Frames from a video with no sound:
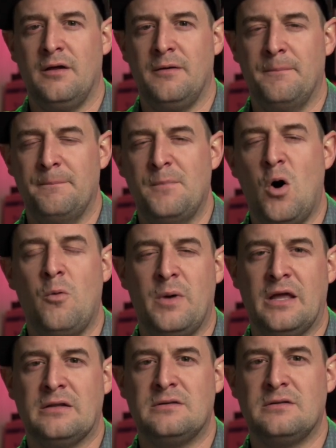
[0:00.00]

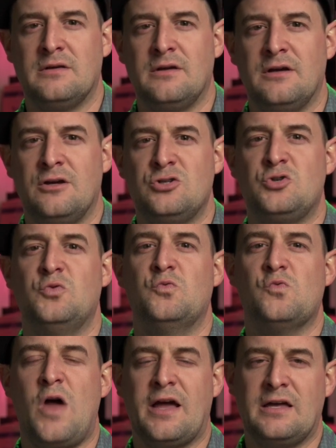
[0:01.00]
moment to
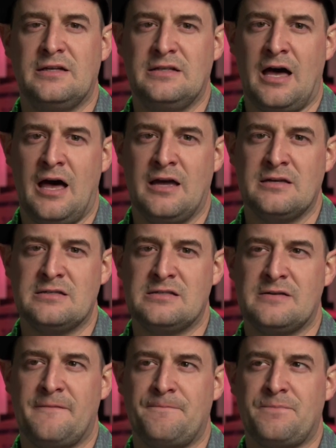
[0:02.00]
recognize